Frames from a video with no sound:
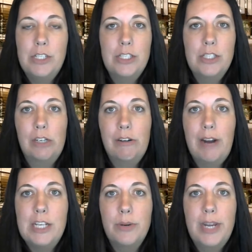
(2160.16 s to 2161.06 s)
which is the
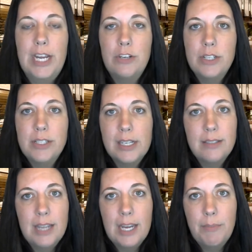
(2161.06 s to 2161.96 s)
graduate entrance
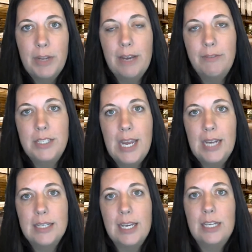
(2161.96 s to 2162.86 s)
exam that you have to
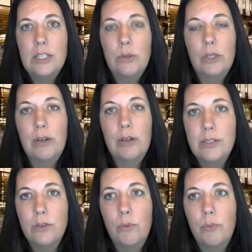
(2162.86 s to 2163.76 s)
take to get into a
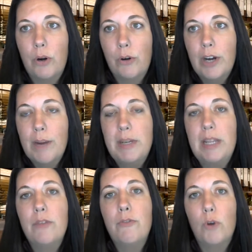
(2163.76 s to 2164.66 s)
grad school program. And
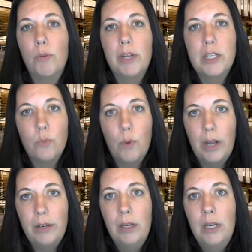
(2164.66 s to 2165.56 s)
in the
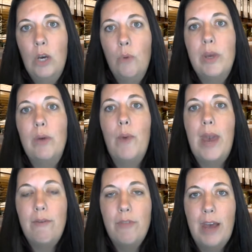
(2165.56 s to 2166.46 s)
4+1, we
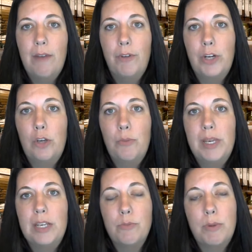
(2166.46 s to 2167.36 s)
waive that for you,
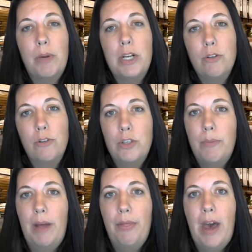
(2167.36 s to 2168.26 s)
because remember I told you
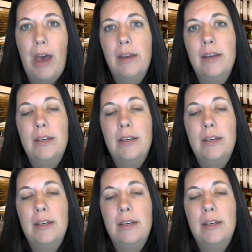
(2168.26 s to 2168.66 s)
about that